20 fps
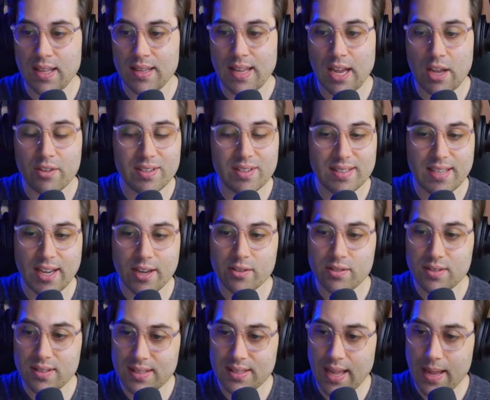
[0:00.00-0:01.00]
Now, the
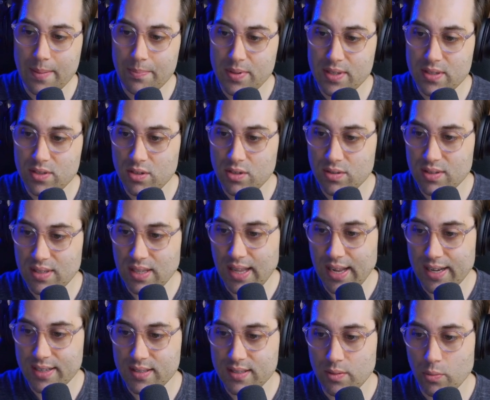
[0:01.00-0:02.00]
second step is to
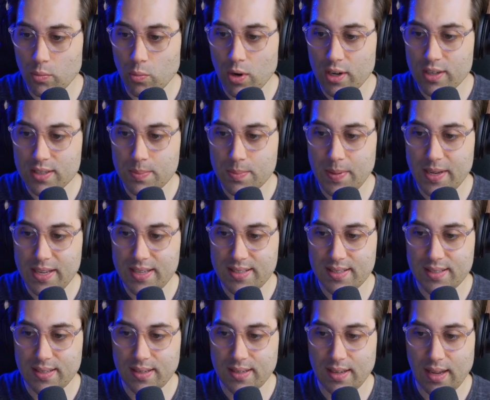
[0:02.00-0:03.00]
select the workspace,